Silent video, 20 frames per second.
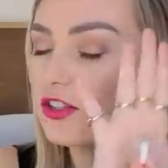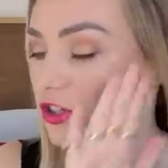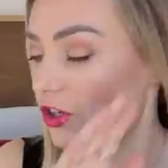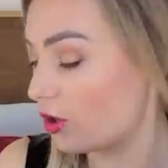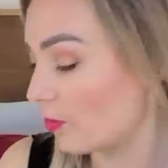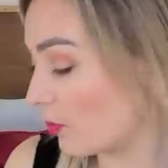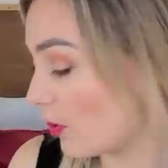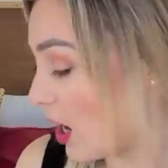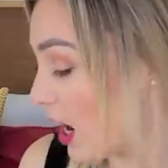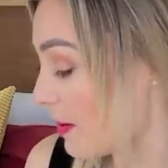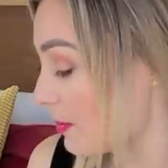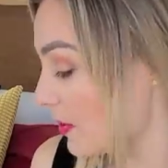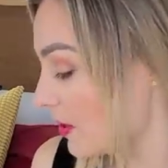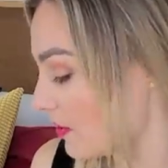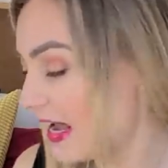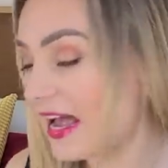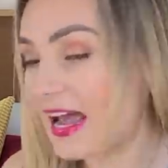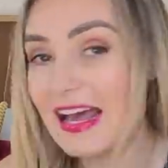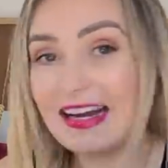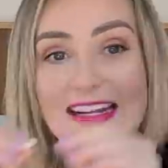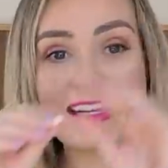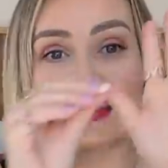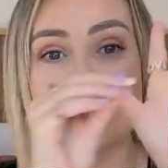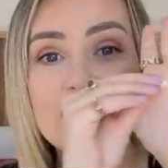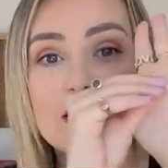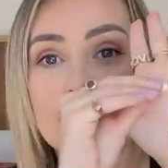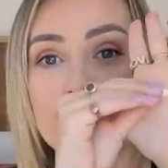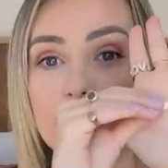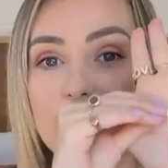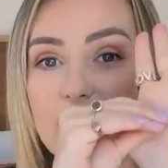no problem.
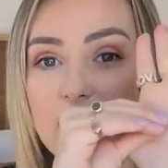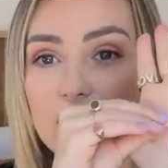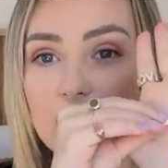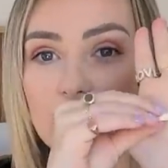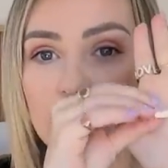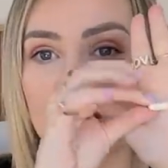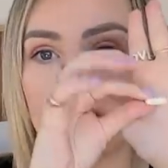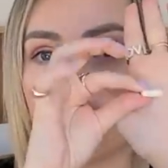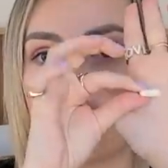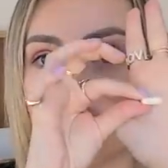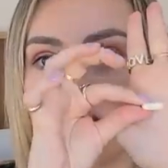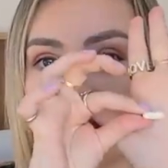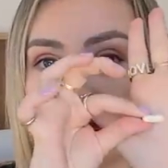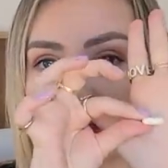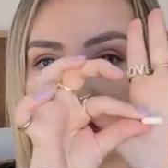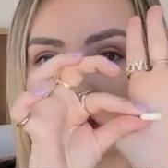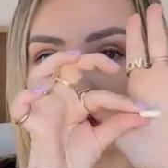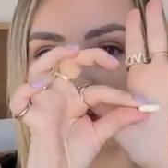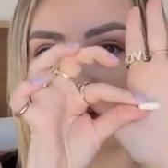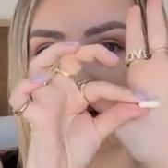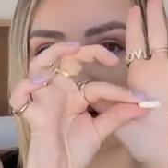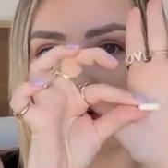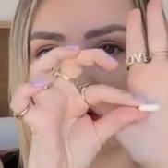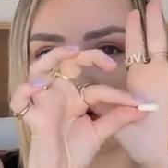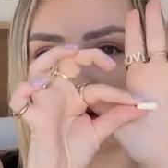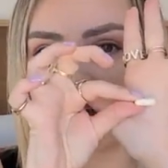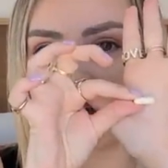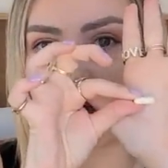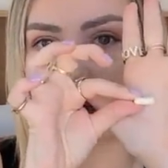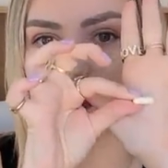Anything bigger than this, though,
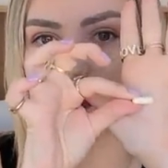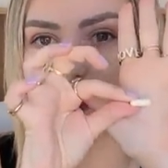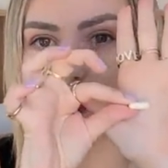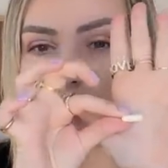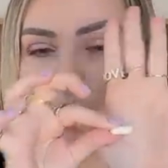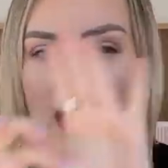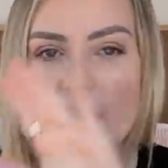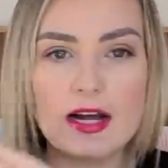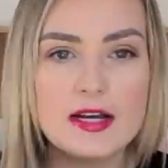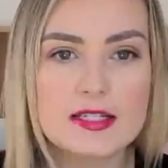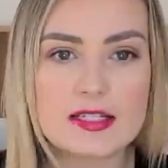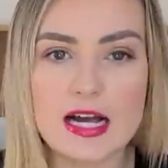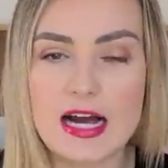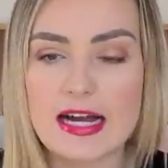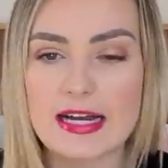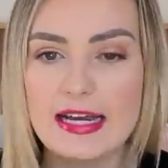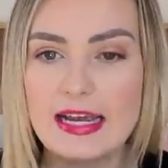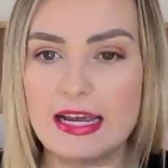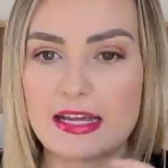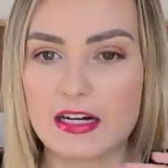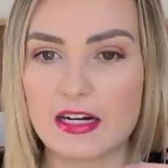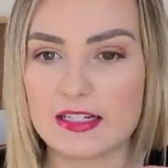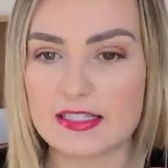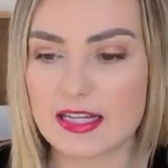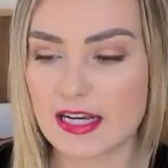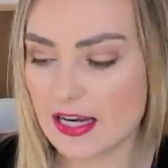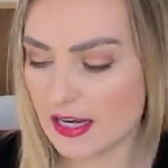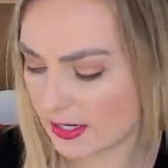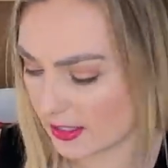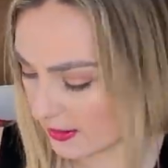capsule-wise, I cannot
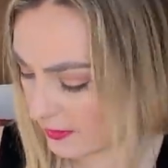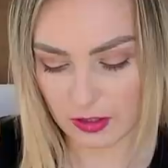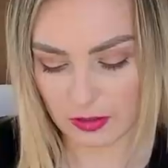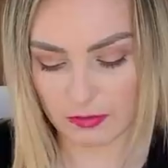take.